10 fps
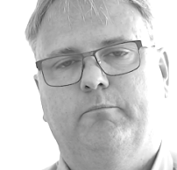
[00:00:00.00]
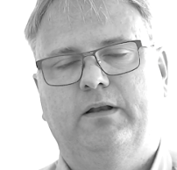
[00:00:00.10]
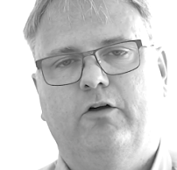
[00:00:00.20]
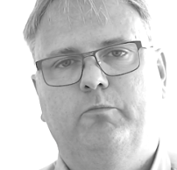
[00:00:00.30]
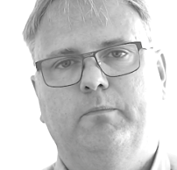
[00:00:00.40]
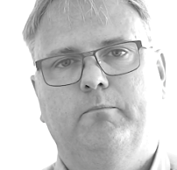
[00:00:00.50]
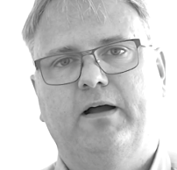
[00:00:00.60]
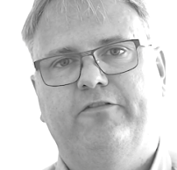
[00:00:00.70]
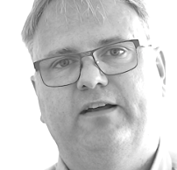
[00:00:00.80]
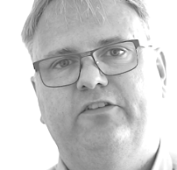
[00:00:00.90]
below
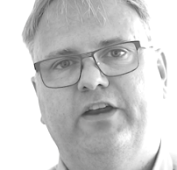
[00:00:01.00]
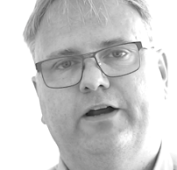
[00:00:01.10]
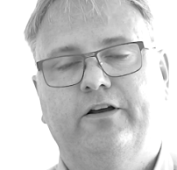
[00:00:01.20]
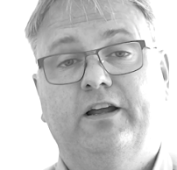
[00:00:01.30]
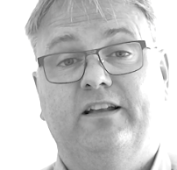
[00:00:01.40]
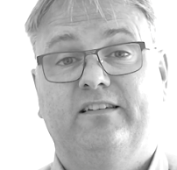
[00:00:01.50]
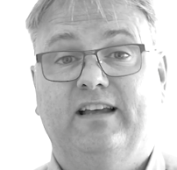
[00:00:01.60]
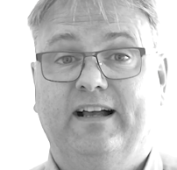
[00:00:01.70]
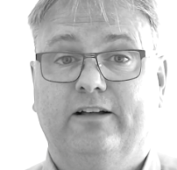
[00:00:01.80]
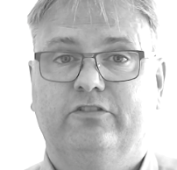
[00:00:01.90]
my face here
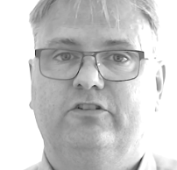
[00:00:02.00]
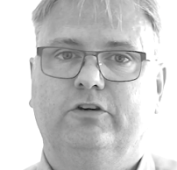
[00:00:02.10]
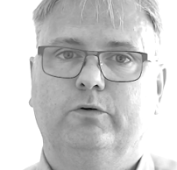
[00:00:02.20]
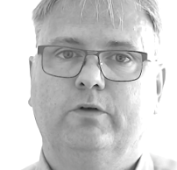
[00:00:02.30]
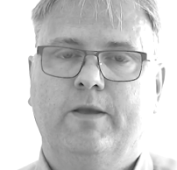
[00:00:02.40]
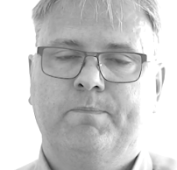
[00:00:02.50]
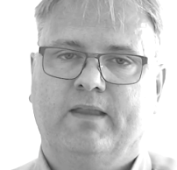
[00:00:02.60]
tells you